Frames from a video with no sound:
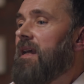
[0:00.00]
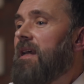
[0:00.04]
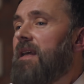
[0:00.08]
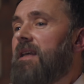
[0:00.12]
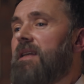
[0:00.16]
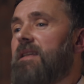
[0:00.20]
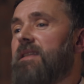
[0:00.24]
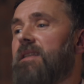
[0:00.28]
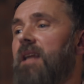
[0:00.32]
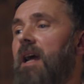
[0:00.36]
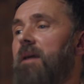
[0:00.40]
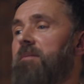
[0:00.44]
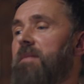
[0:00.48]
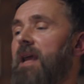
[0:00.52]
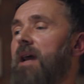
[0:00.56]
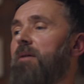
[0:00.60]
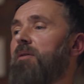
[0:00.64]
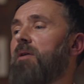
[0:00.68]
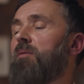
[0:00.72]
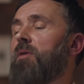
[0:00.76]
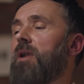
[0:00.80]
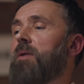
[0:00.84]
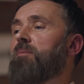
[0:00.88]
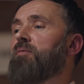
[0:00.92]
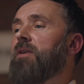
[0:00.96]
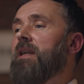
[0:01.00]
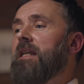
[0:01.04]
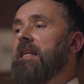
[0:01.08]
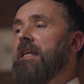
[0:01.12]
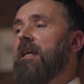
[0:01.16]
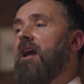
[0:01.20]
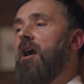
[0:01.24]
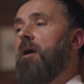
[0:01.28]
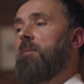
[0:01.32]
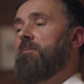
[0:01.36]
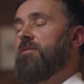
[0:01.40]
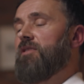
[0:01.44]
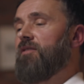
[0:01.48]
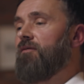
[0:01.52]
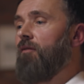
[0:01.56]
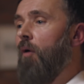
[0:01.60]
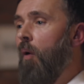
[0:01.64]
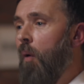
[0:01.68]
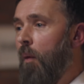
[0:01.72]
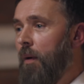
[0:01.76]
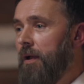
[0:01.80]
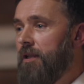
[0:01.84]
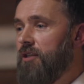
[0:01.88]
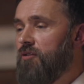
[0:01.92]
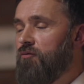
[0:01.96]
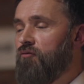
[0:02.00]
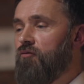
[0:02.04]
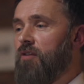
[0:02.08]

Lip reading: This time now we want to bring the arms forwards.